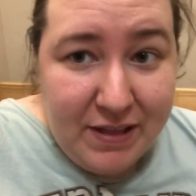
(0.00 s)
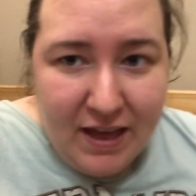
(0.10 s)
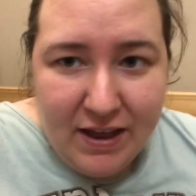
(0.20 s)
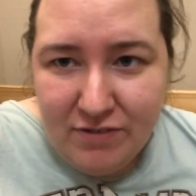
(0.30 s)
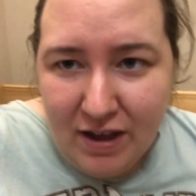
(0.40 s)
with
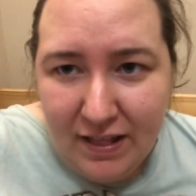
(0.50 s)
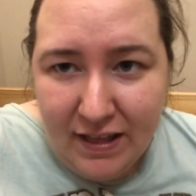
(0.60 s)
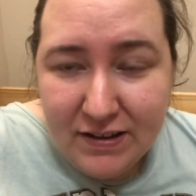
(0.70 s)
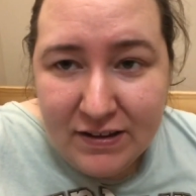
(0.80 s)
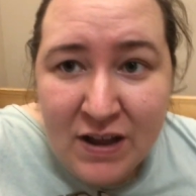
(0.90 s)
a hairdryer
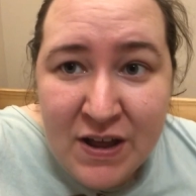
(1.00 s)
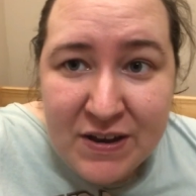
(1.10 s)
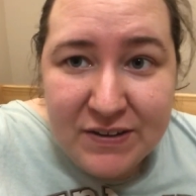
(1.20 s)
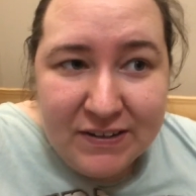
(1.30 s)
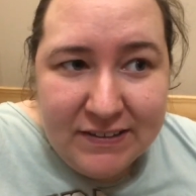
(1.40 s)
like the
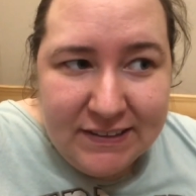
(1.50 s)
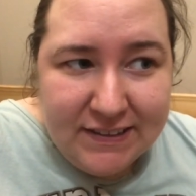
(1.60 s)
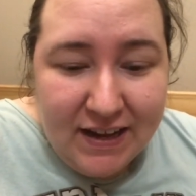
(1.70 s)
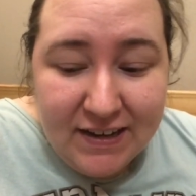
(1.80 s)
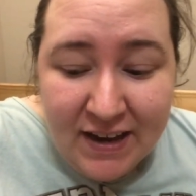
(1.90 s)
doctor
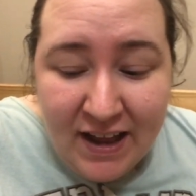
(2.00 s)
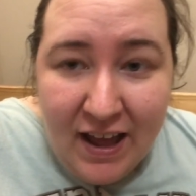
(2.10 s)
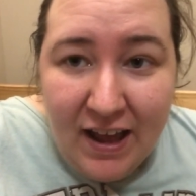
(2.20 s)
said.